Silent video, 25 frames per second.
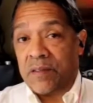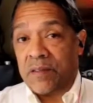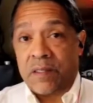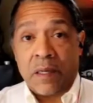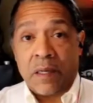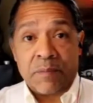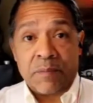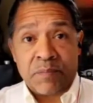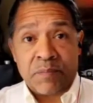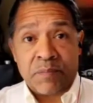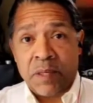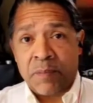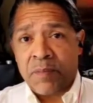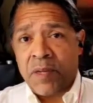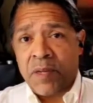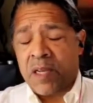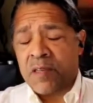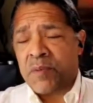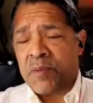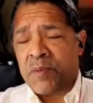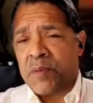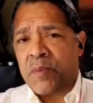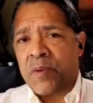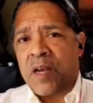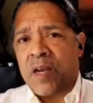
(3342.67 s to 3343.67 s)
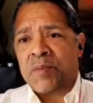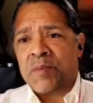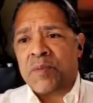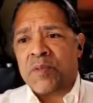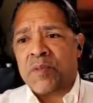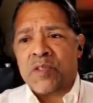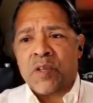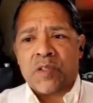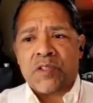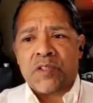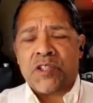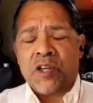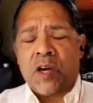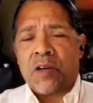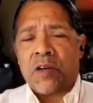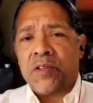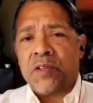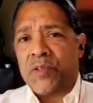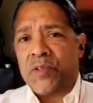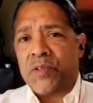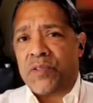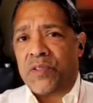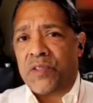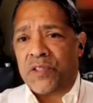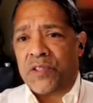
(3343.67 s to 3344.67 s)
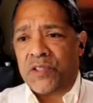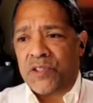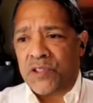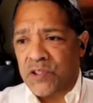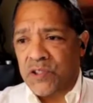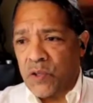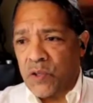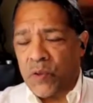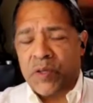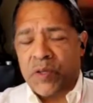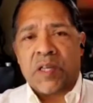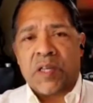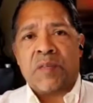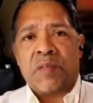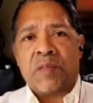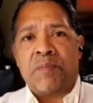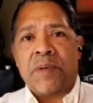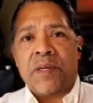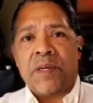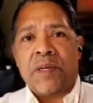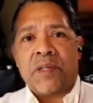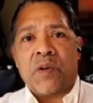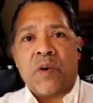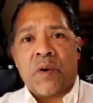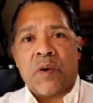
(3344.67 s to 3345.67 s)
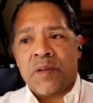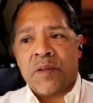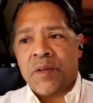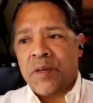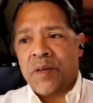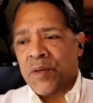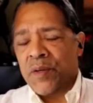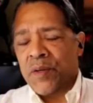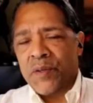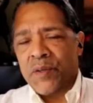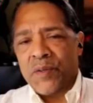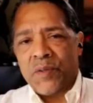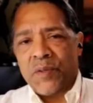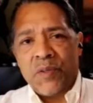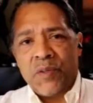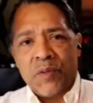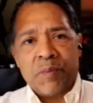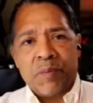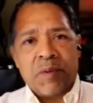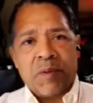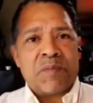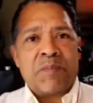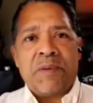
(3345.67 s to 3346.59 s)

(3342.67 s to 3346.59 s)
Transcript: sometimes people ask me, so John, you're so against Bitcoin. You must be